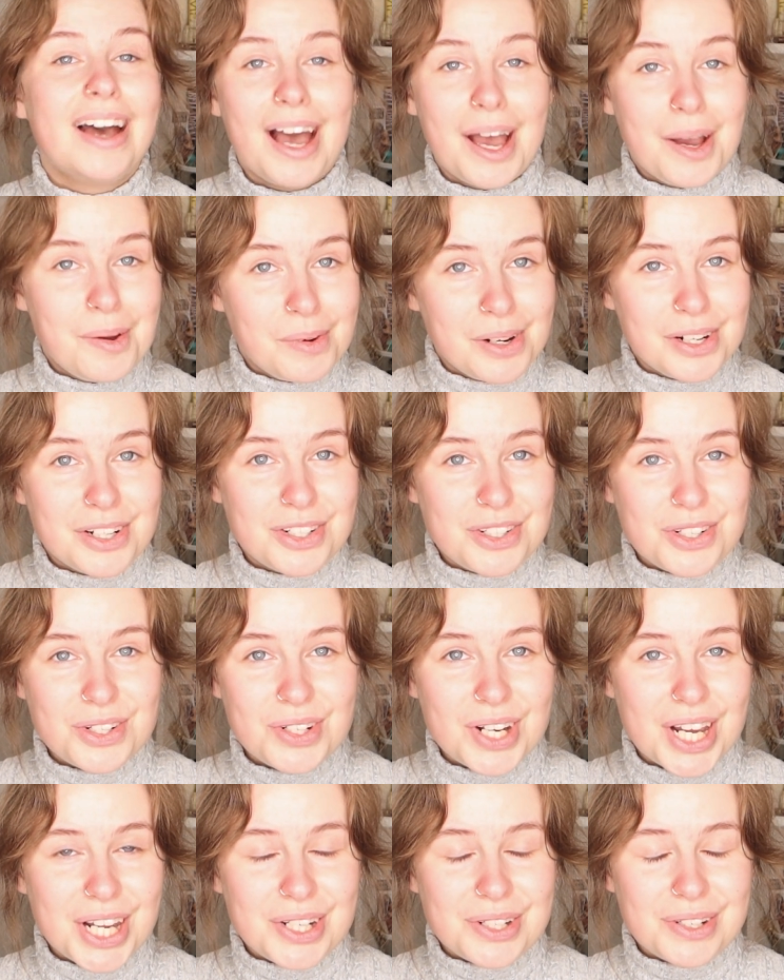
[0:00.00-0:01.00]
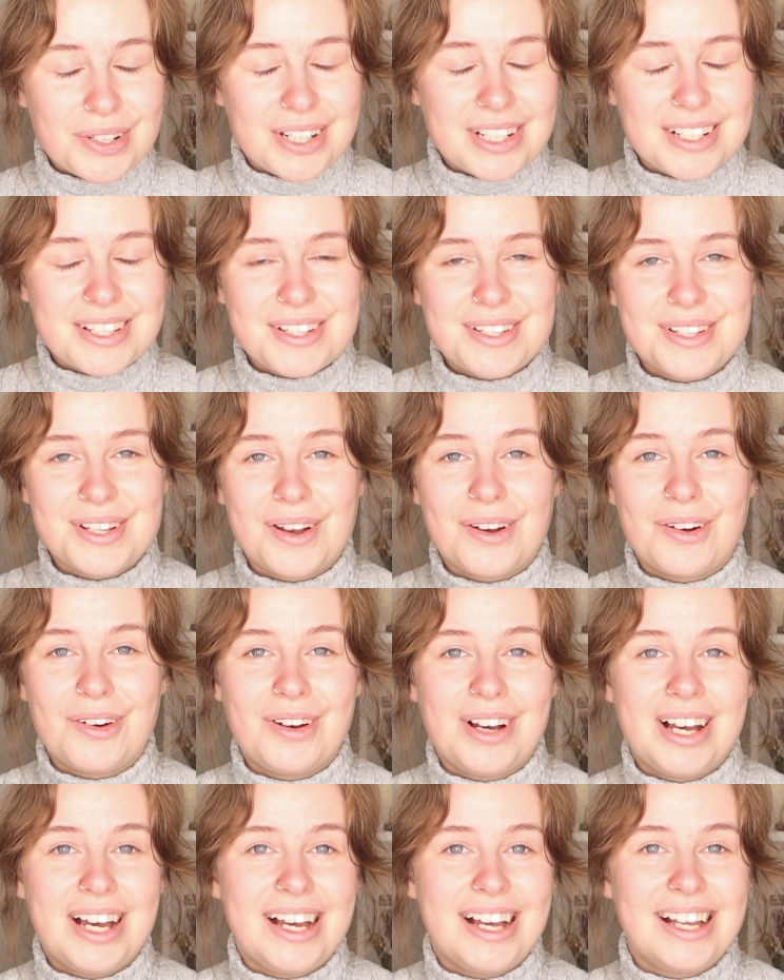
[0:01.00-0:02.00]
I wanted to try and do it.
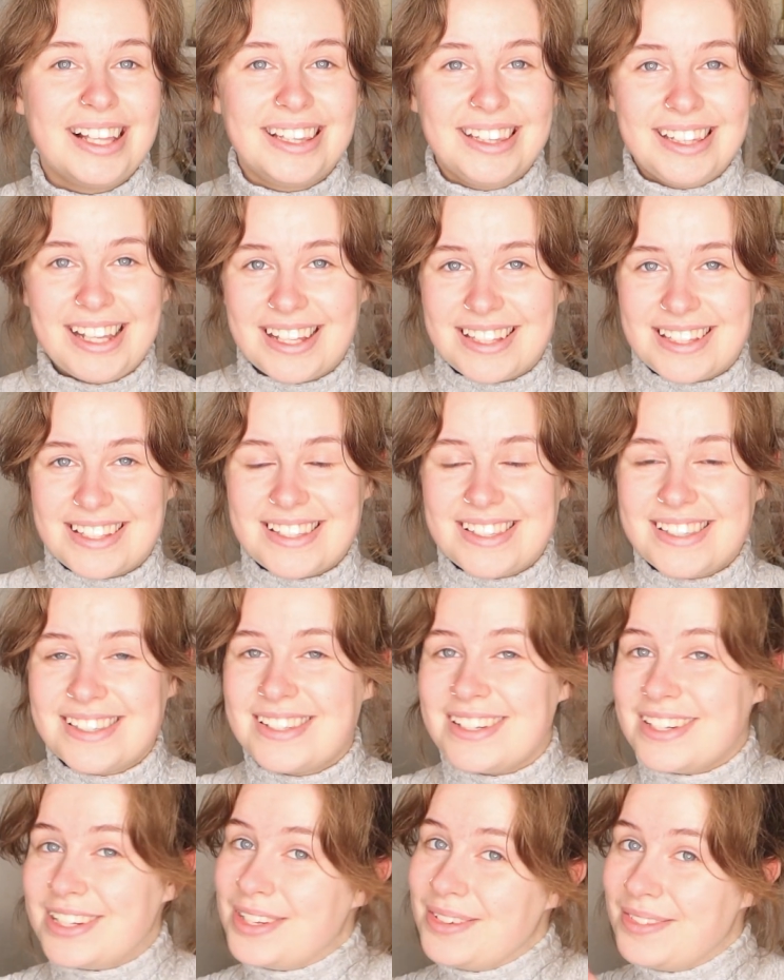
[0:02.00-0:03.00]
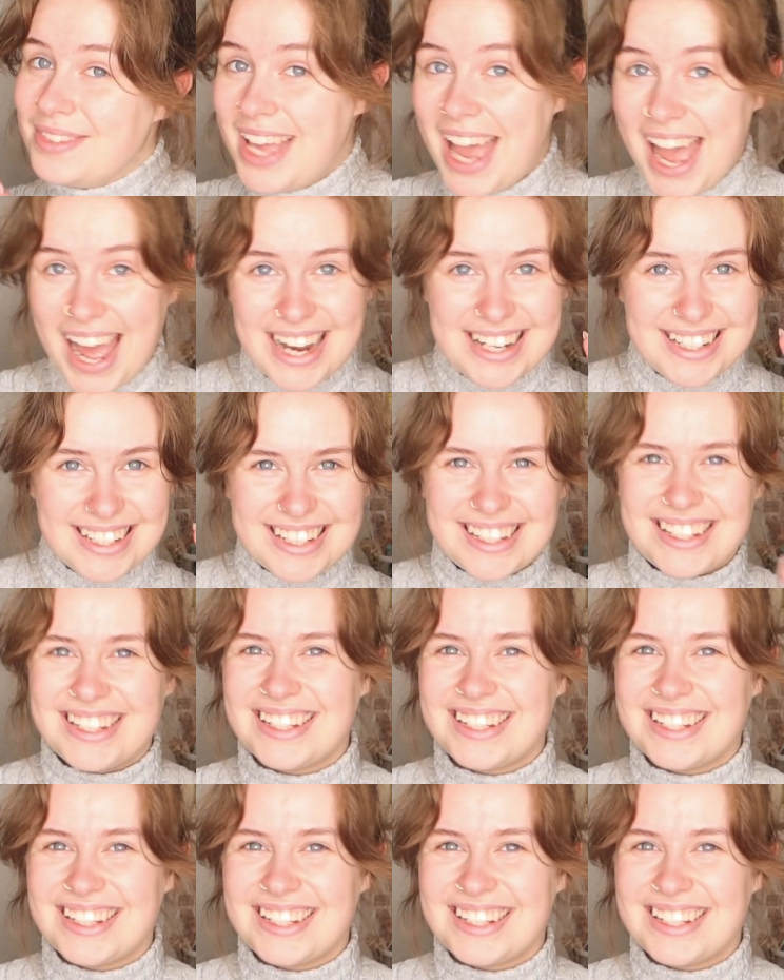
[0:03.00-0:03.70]
So let's do that.